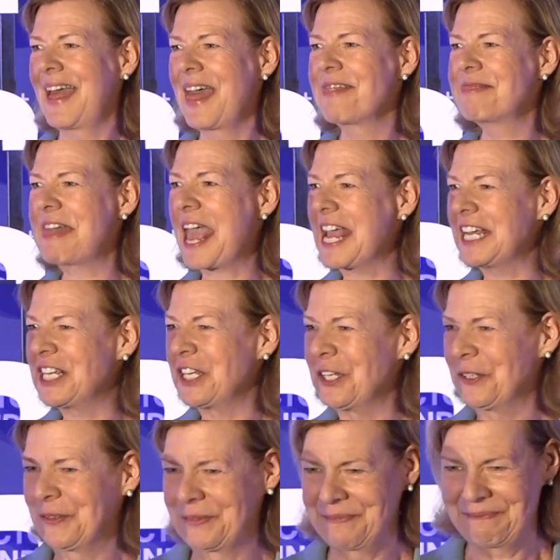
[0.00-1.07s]
Thank
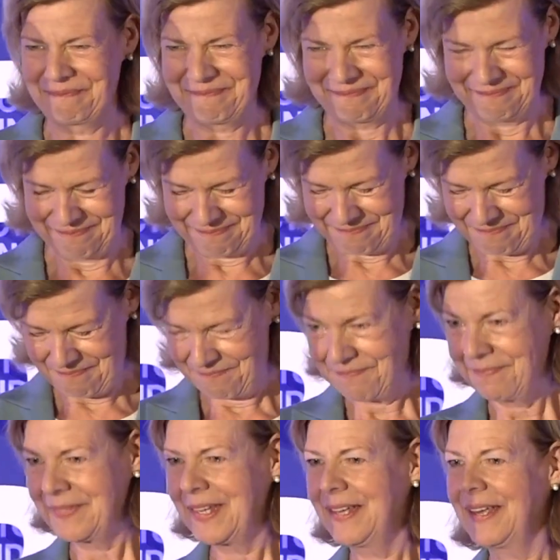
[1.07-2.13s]
you.
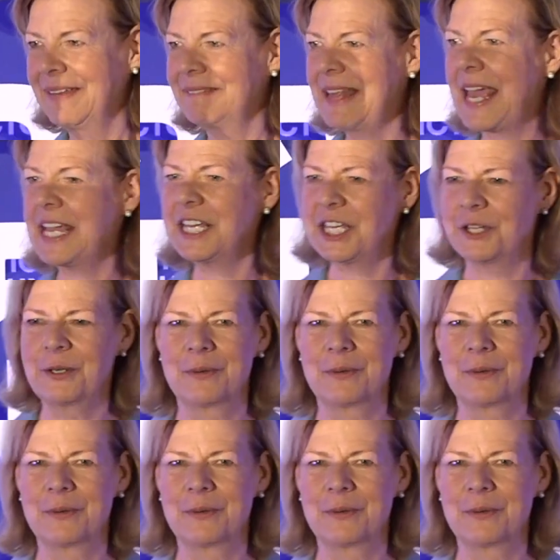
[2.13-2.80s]
Thank you.